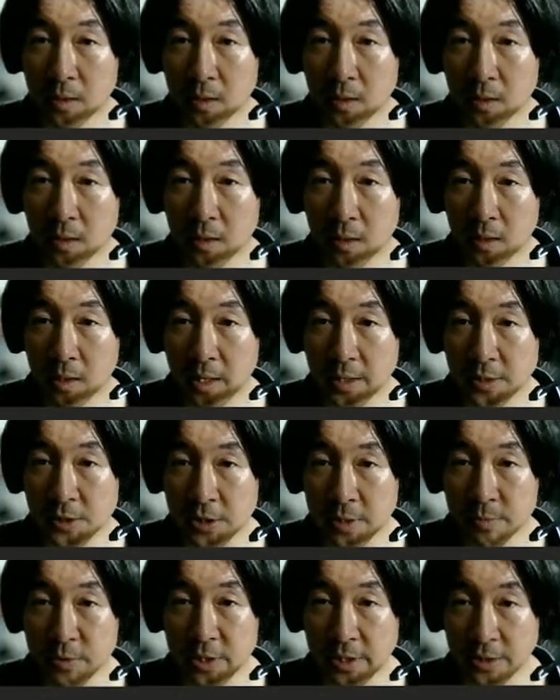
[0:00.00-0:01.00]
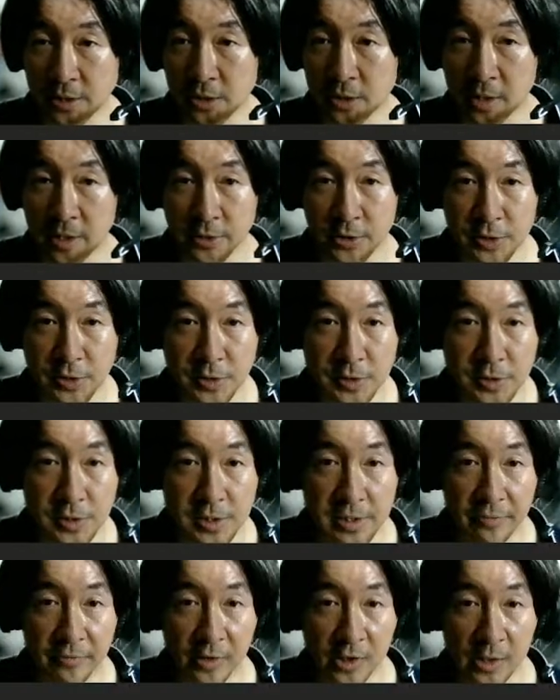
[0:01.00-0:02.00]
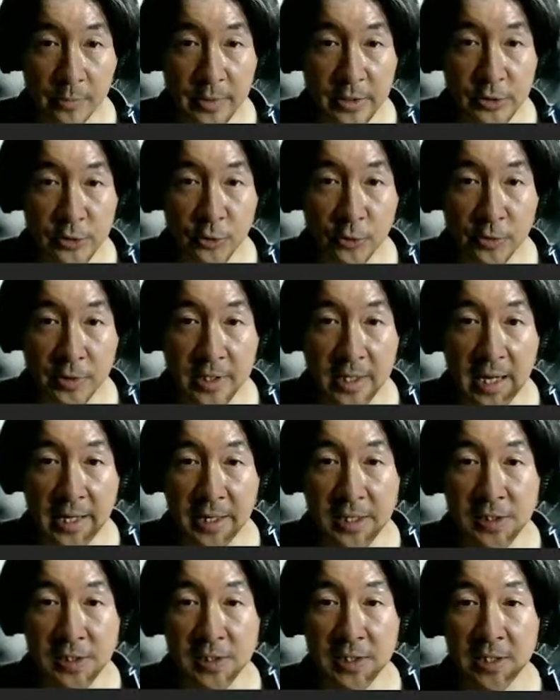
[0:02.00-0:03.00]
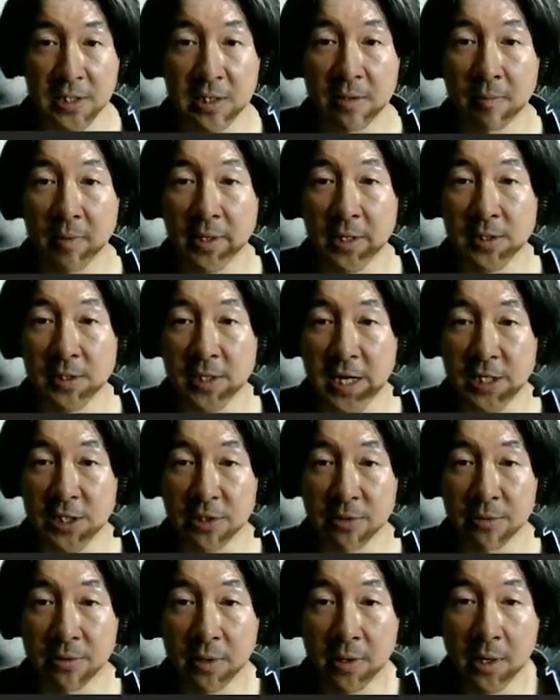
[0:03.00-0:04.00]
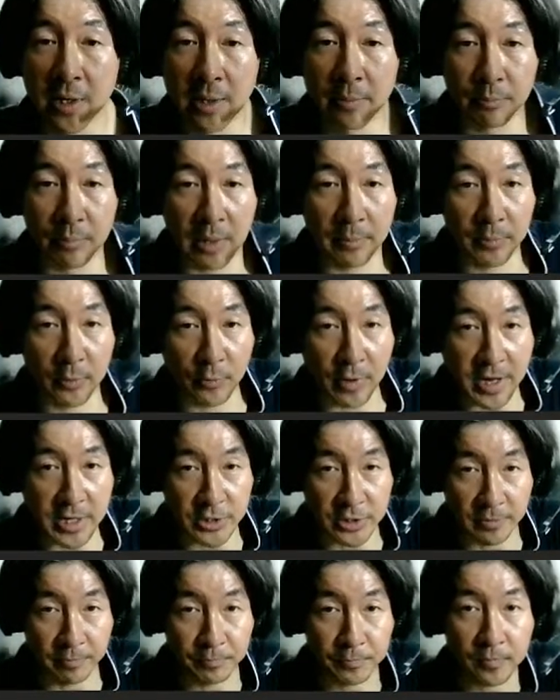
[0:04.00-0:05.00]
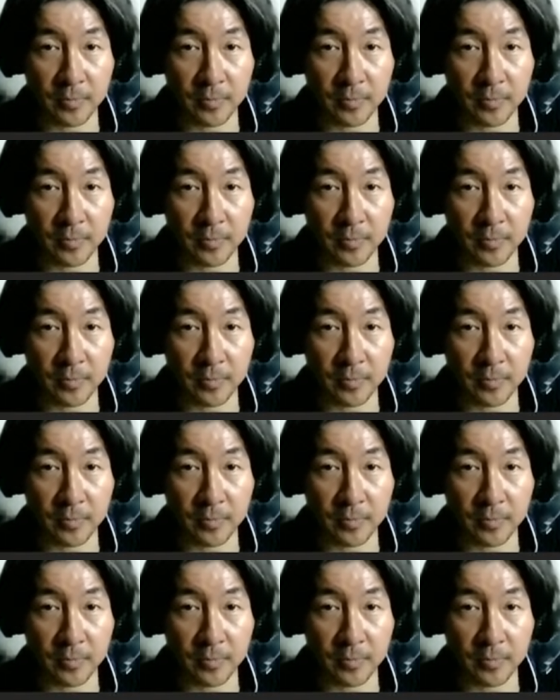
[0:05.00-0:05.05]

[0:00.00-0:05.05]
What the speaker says: a subject, consciousness development journey and extended meditation preparation.